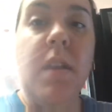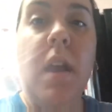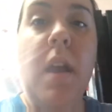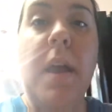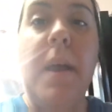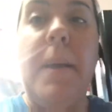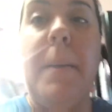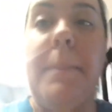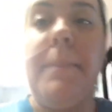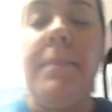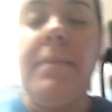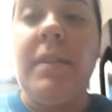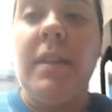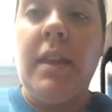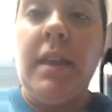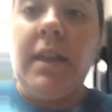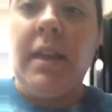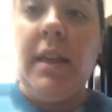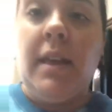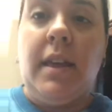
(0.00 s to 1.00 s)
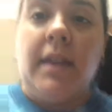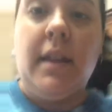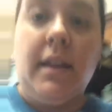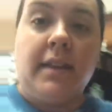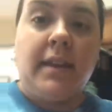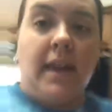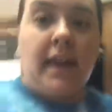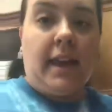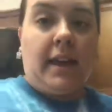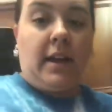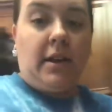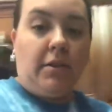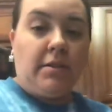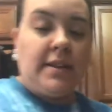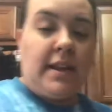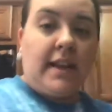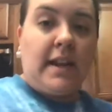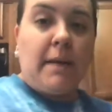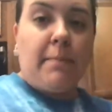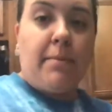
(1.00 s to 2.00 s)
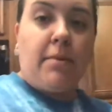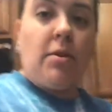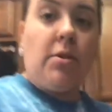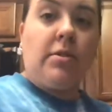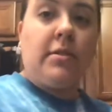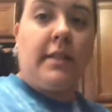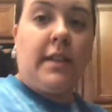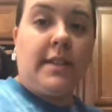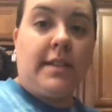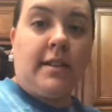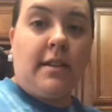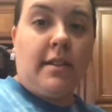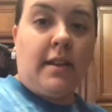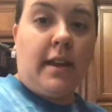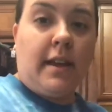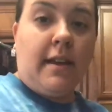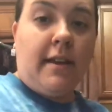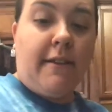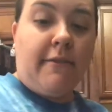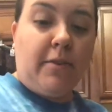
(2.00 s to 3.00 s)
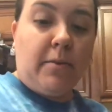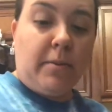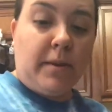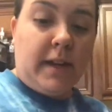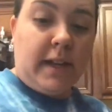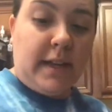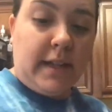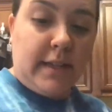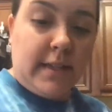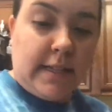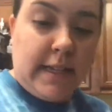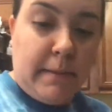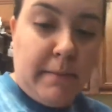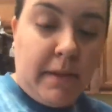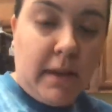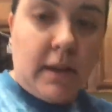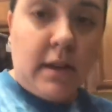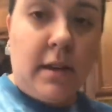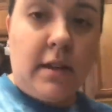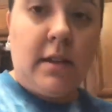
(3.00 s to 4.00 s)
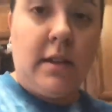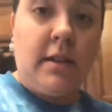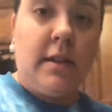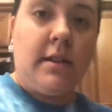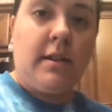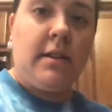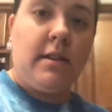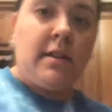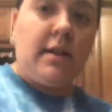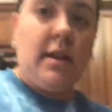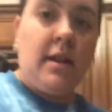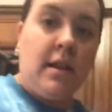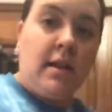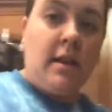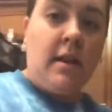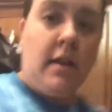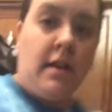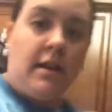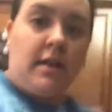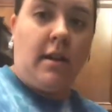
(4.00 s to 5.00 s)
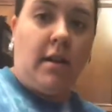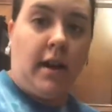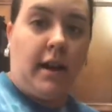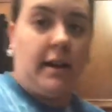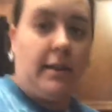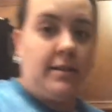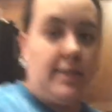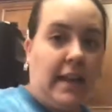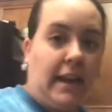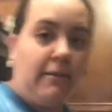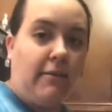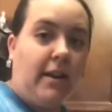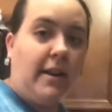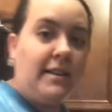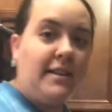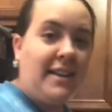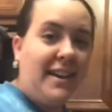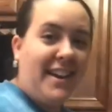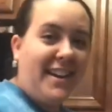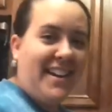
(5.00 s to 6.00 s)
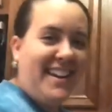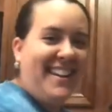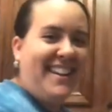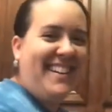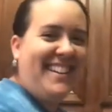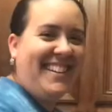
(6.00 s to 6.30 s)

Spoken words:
Okay, can you stand up and hold this so that everybody can see me? Alright, stand right there.